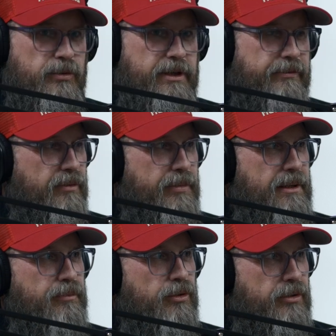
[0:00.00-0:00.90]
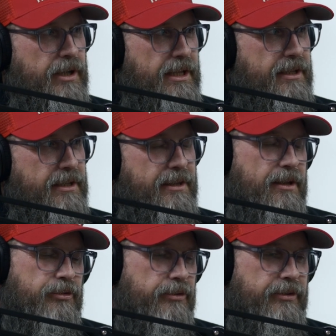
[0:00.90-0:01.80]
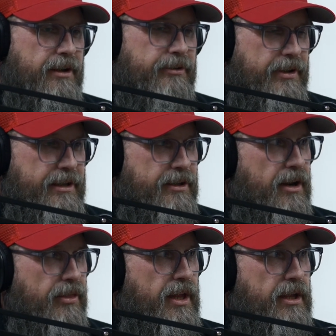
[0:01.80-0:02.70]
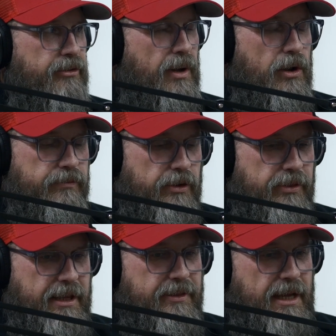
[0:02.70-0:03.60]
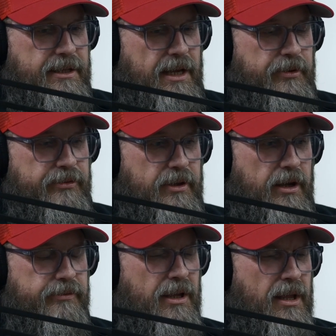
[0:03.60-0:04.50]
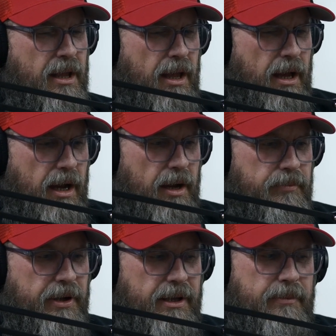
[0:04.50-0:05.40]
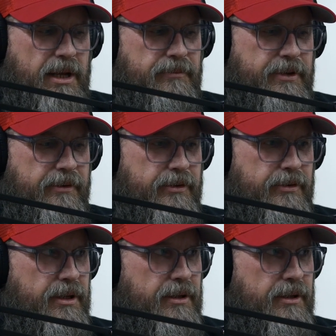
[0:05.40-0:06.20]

different people, and then it turns out it's like not a thing. So I overthink that type of stuff. But I mean, I'm definitely